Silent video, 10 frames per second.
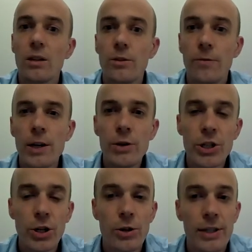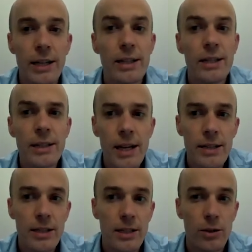The very short and
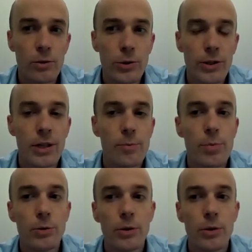intense ultrasound